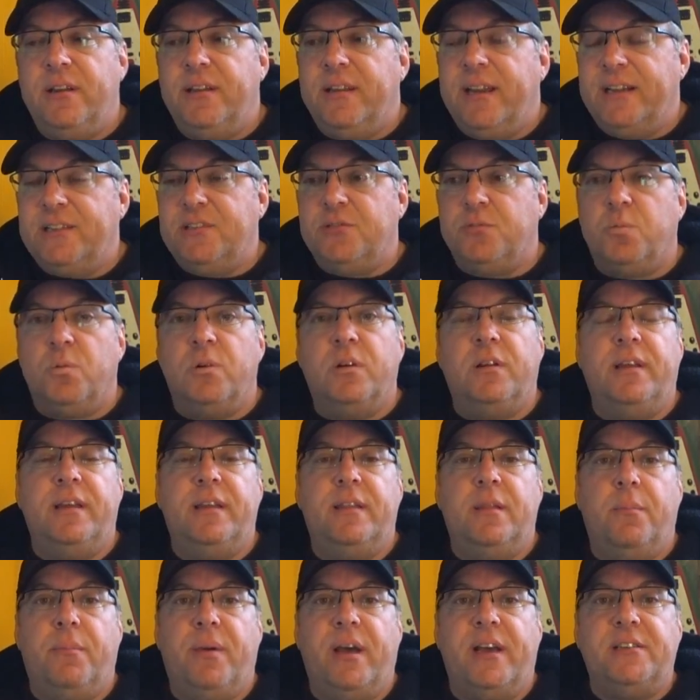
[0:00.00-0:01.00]
That's really
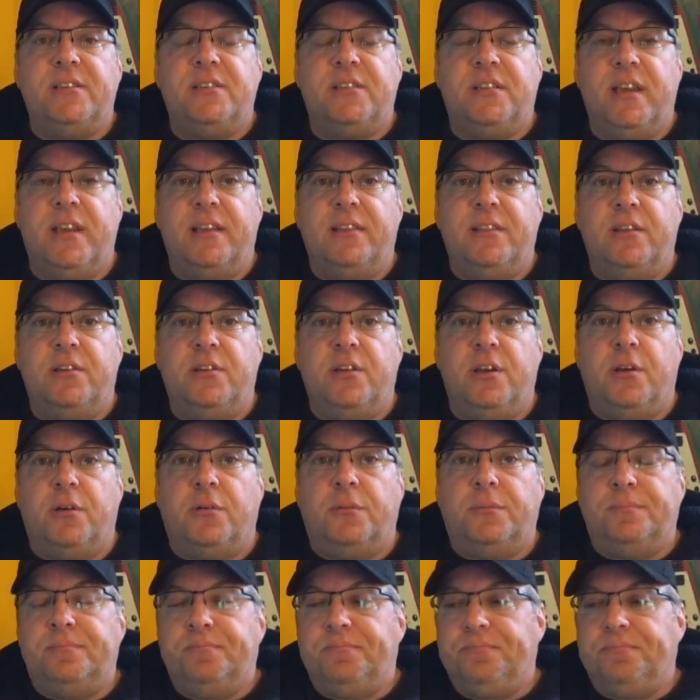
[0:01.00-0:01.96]
the best thing to do.